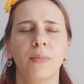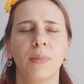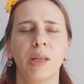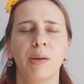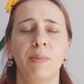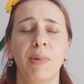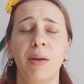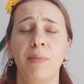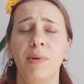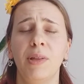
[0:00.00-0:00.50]

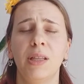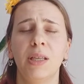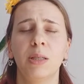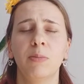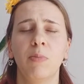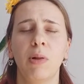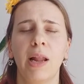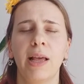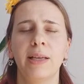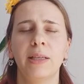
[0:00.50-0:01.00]
Maybe this
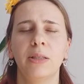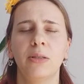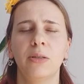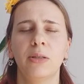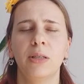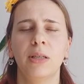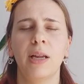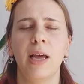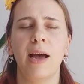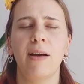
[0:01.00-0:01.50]
place
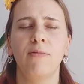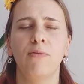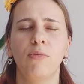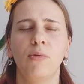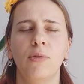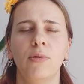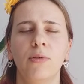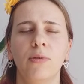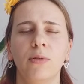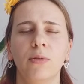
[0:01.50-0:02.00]
doesn't have
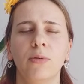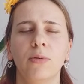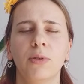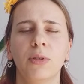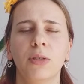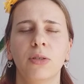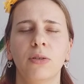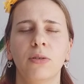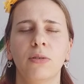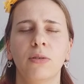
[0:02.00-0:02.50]

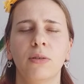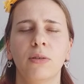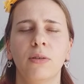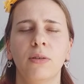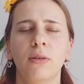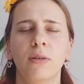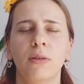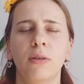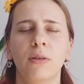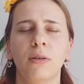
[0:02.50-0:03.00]
walls.
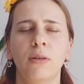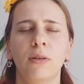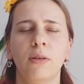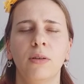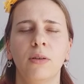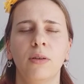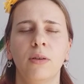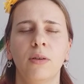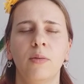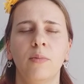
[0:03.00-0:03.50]

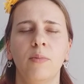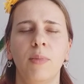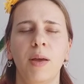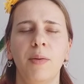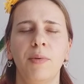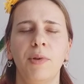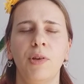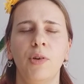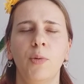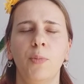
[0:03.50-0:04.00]

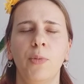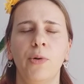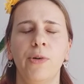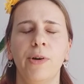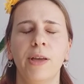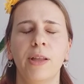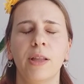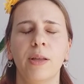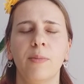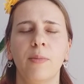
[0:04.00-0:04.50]
Maybe you're
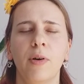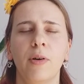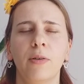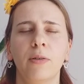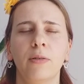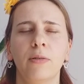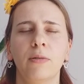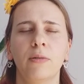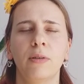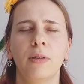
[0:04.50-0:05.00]
putting them
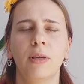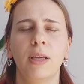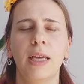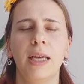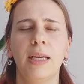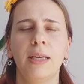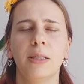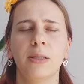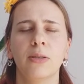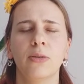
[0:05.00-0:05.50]
on
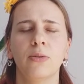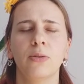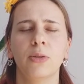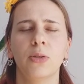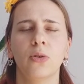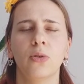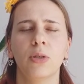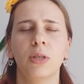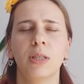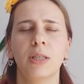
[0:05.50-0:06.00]
easels
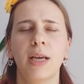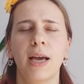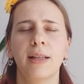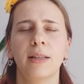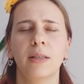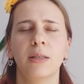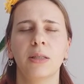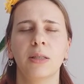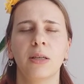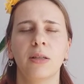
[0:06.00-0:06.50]
or
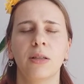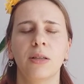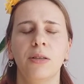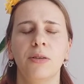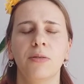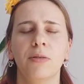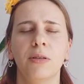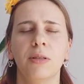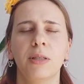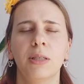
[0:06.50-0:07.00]
stands so that
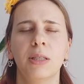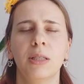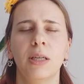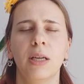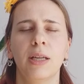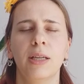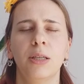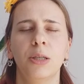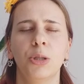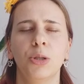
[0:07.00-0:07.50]
you can still
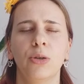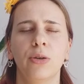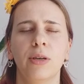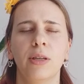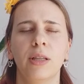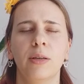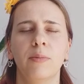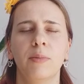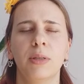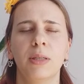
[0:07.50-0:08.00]
enjoy
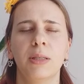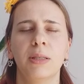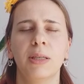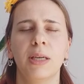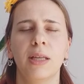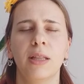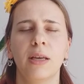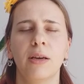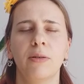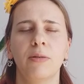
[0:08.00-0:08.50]
them and
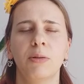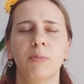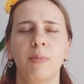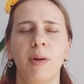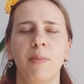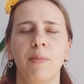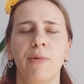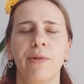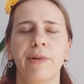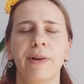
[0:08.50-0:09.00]
see those
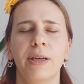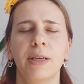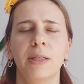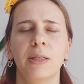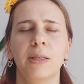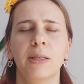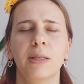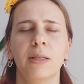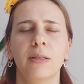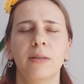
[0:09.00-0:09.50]

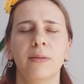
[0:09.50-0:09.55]
memories.